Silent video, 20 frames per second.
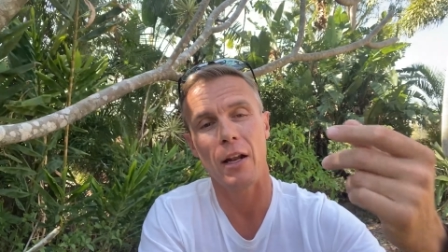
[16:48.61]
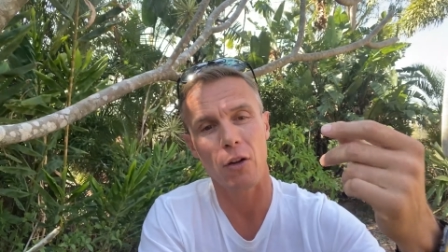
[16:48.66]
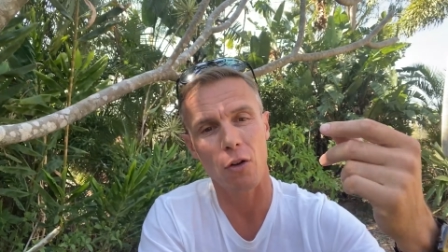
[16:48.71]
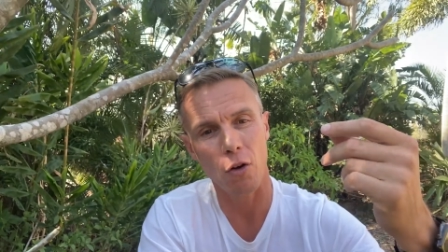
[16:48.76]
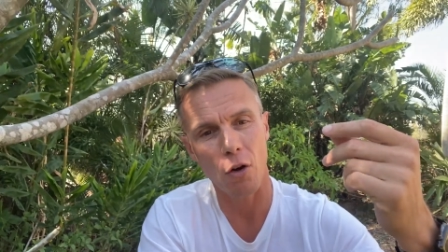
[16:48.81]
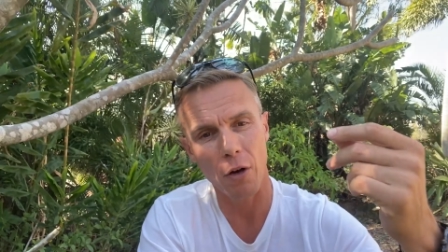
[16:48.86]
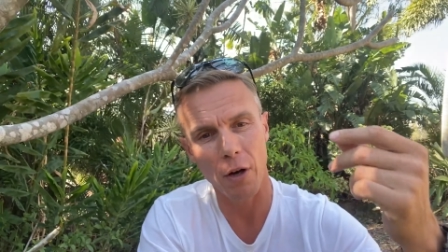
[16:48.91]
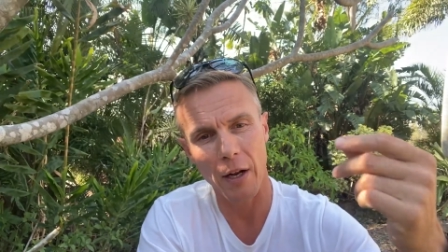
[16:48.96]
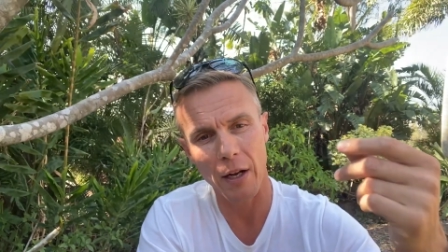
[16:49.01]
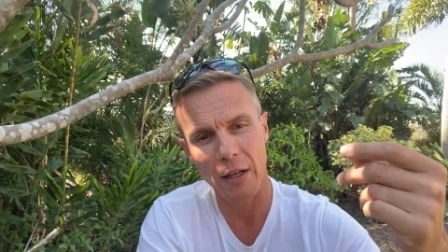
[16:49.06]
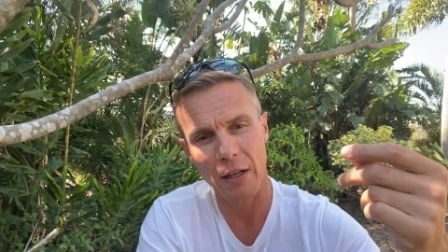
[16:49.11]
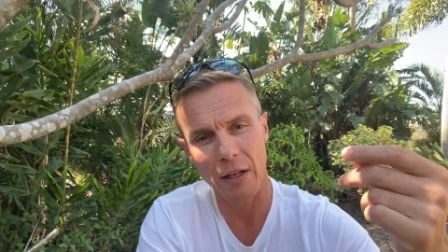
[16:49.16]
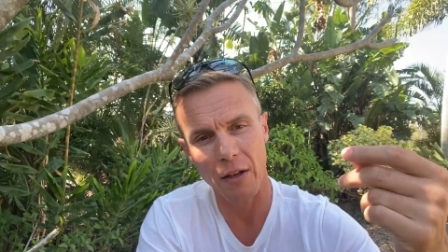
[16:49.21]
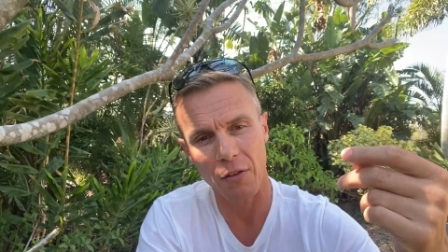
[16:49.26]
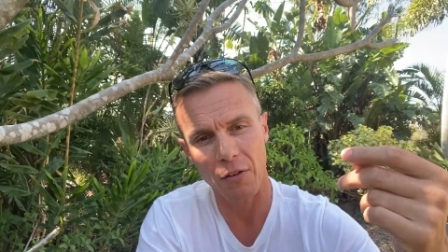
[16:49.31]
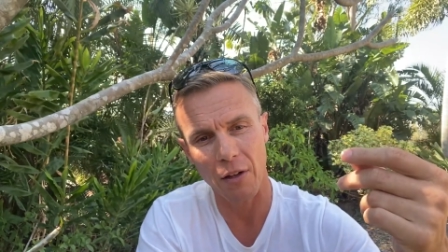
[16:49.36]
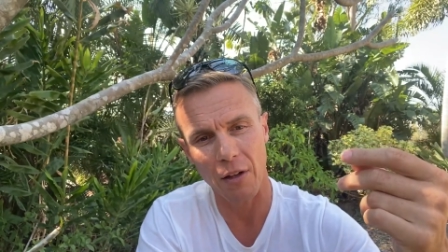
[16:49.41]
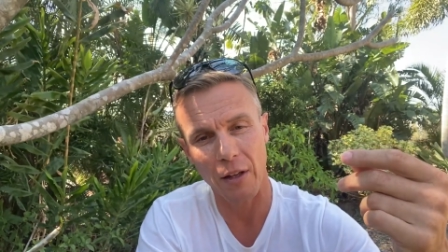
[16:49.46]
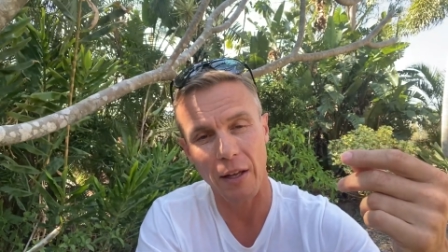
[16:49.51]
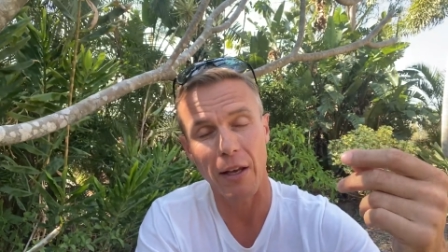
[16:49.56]
not only is
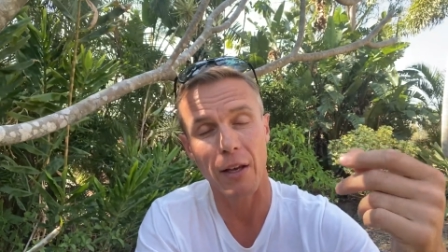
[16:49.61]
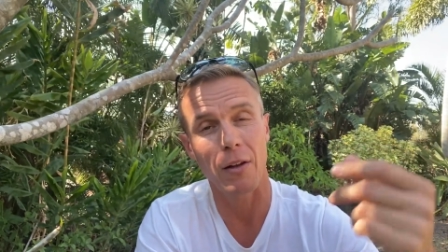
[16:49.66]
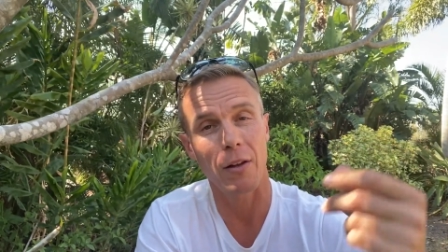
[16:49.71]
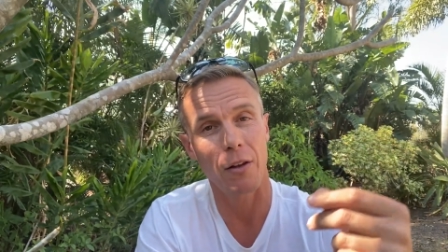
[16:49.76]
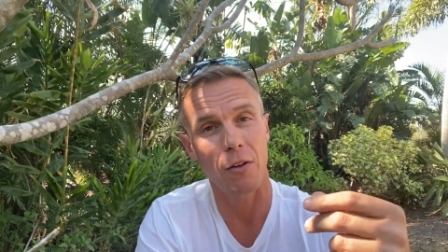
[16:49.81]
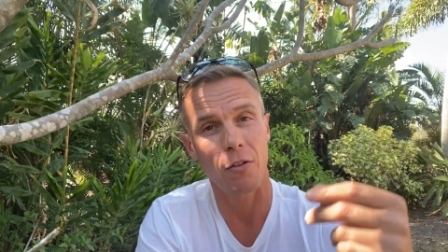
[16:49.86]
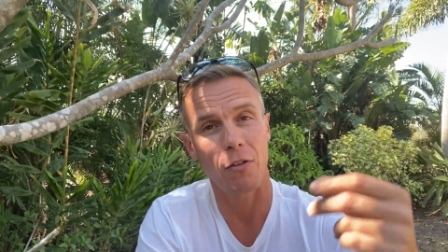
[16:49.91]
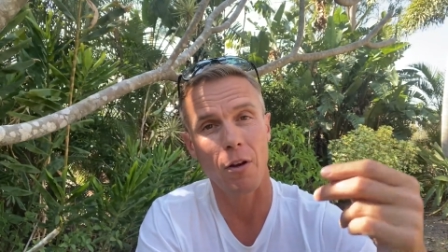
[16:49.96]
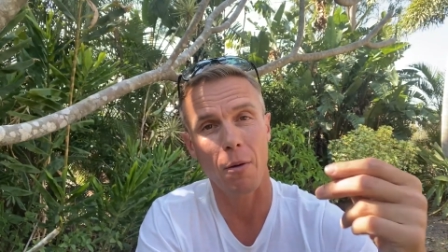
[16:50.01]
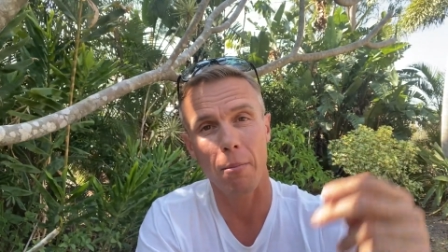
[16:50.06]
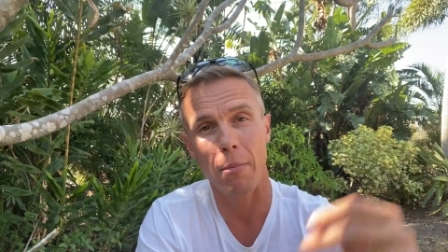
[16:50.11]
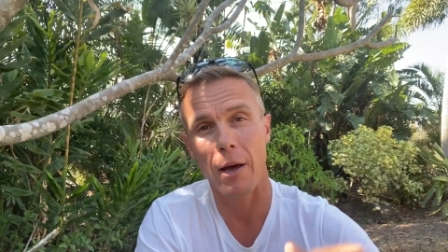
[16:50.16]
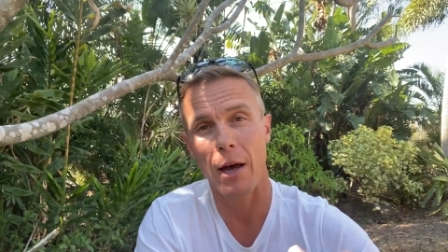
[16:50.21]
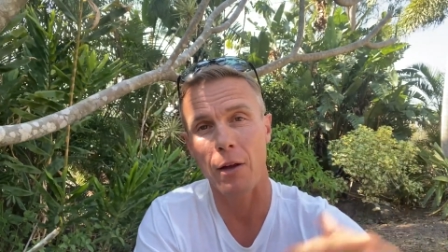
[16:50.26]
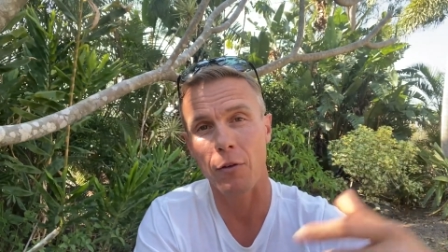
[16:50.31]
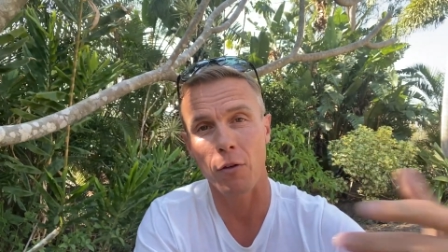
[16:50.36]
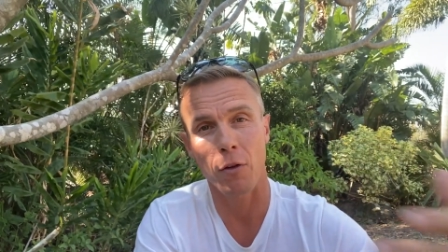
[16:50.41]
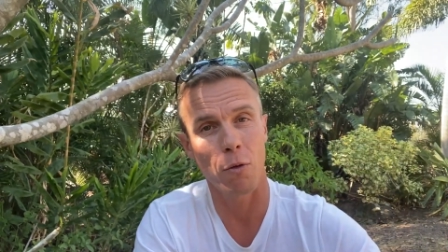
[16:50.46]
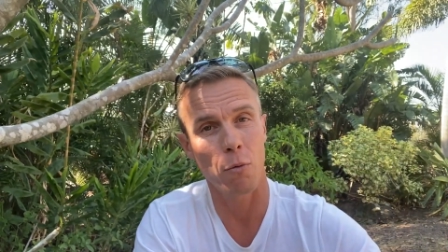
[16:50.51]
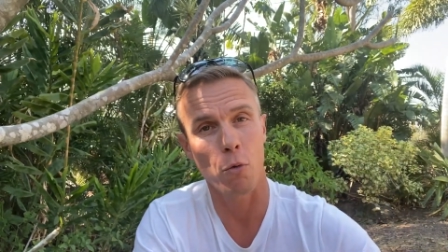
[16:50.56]
it legal in some
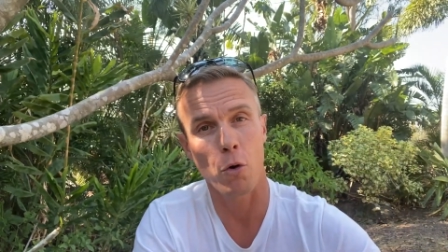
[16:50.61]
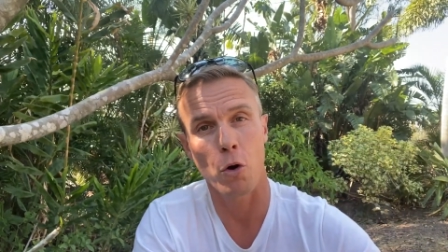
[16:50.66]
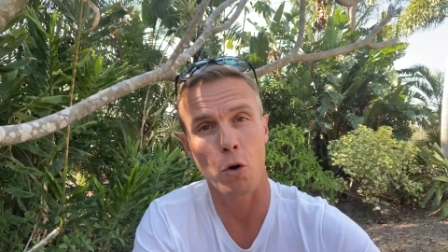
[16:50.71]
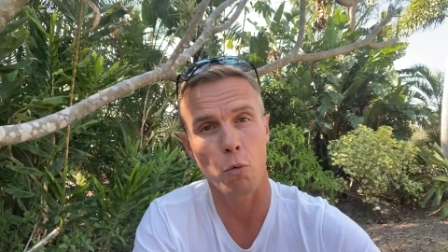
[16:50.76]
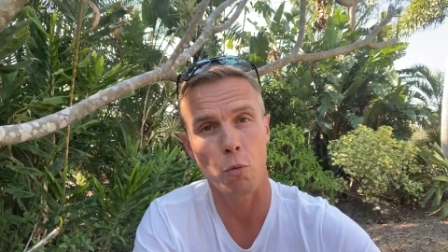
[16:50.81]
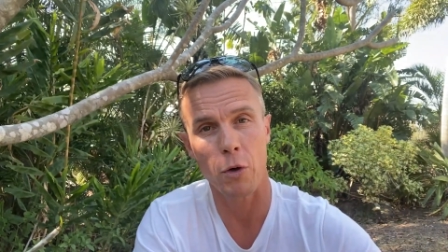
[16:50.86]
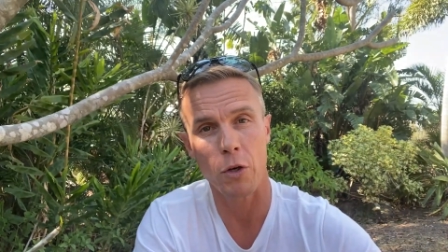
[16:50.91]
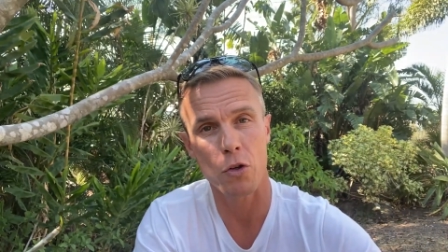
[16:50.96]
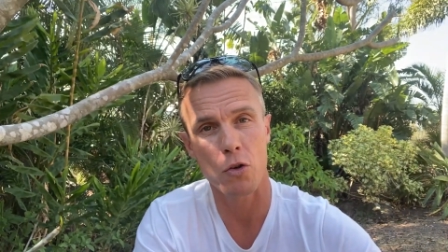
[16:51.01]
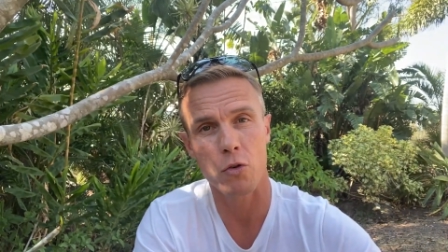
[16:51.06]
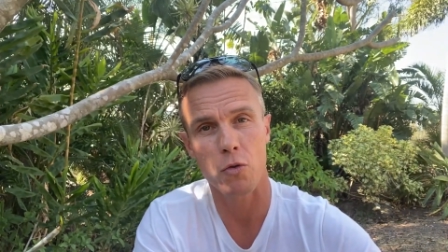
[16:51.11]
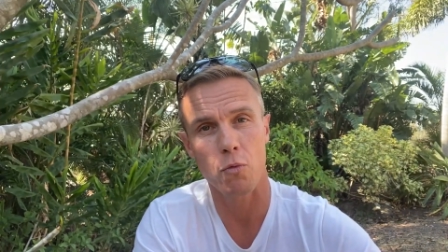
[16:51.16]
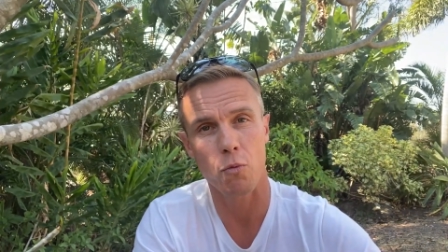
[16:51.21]
parts of the world, which,